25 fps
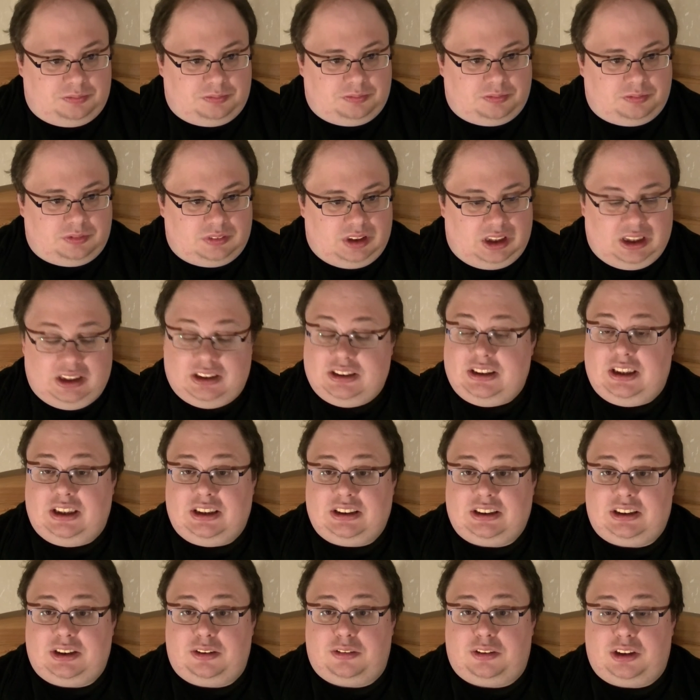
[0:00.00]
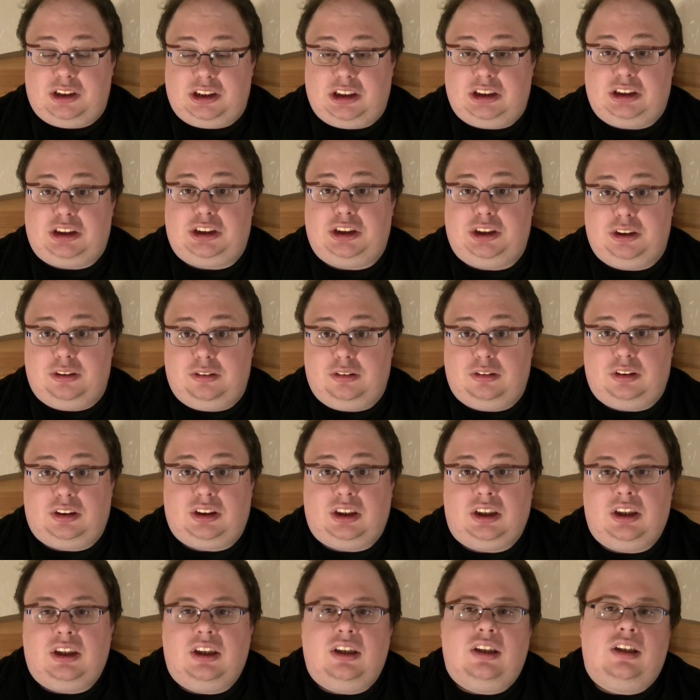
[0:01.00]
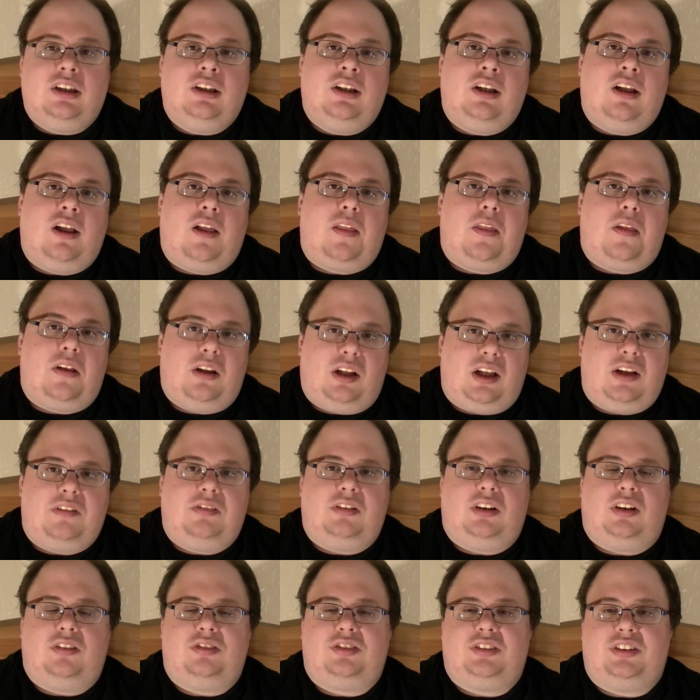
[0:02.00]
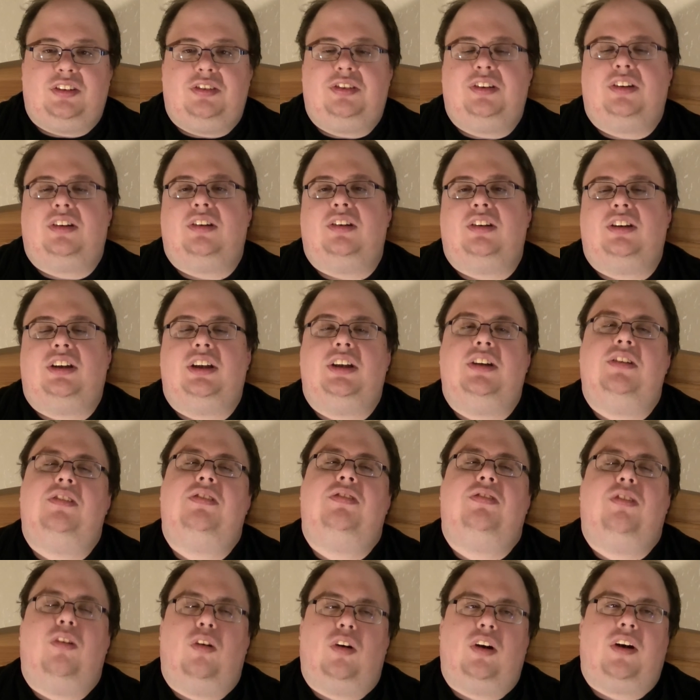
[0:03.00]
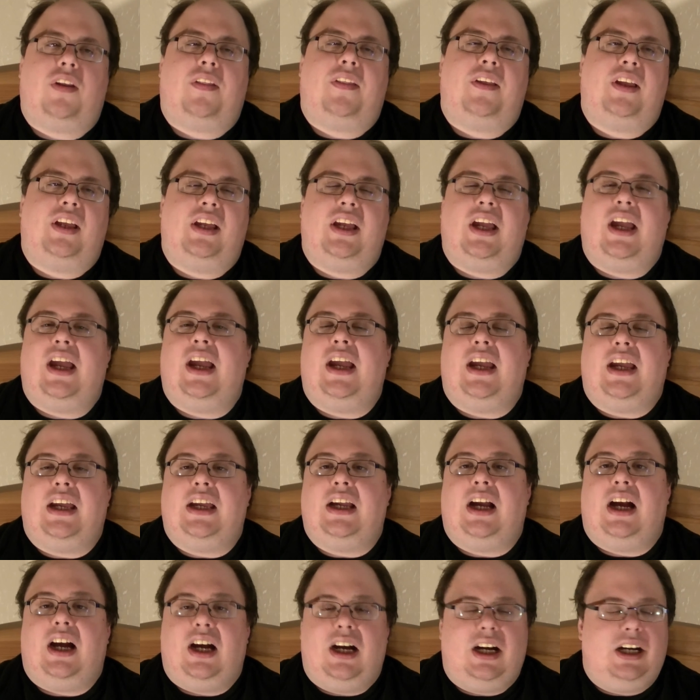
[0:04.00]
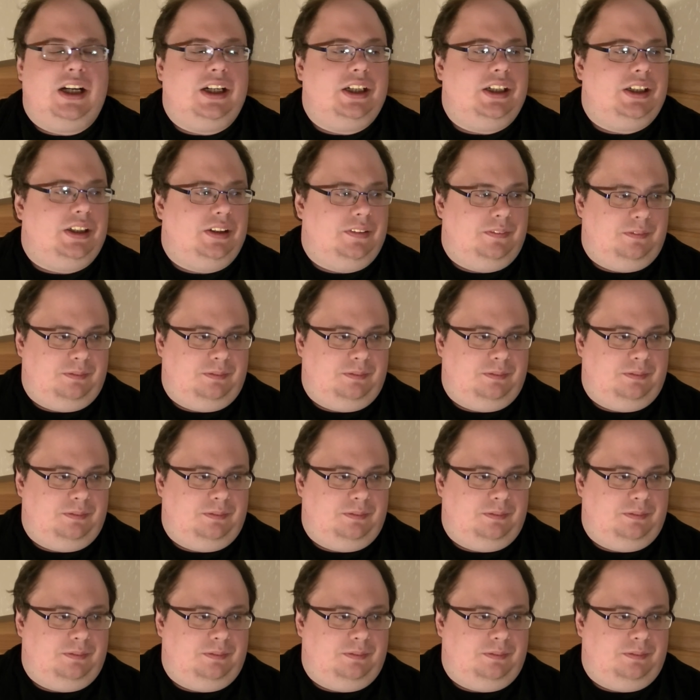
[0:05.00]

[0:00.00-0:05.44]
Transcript: And yes, you can choose the level of difficulty for the AI,